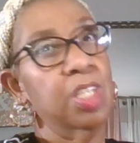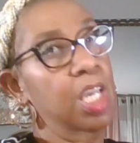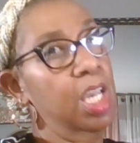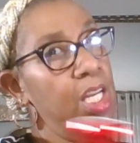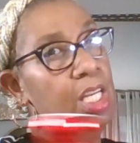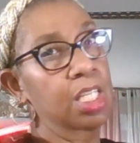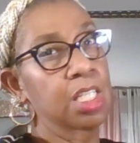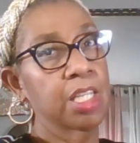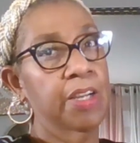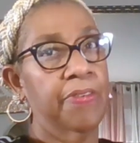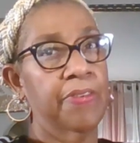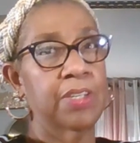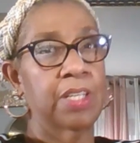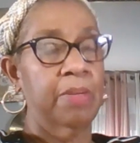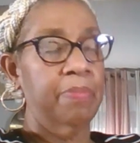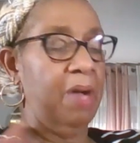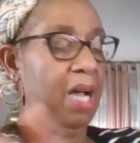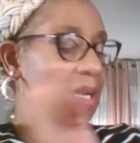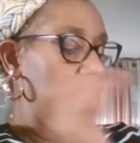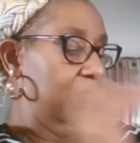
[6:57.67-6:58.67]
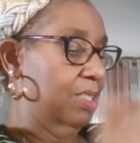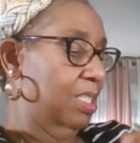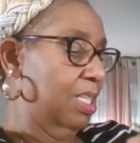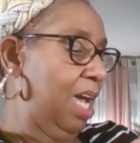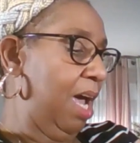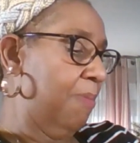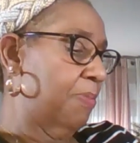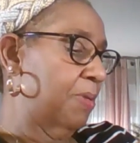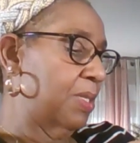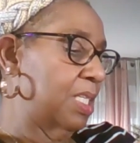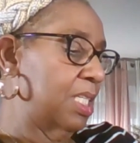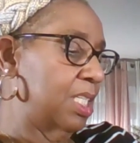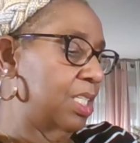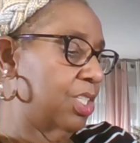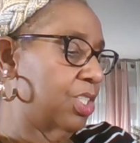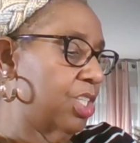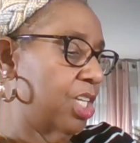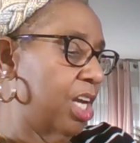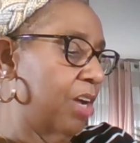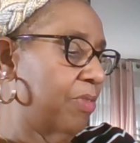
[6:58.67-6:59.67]
any different than my Japanese
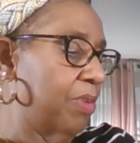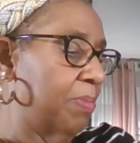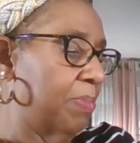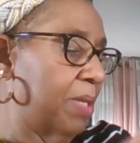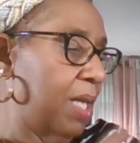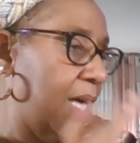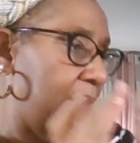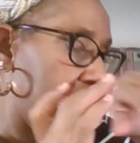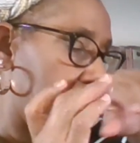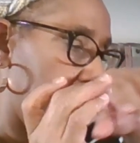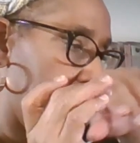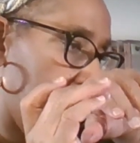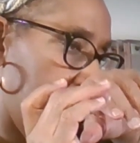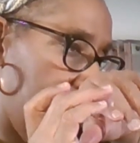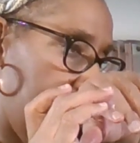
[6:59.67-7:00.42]
cherry blossom.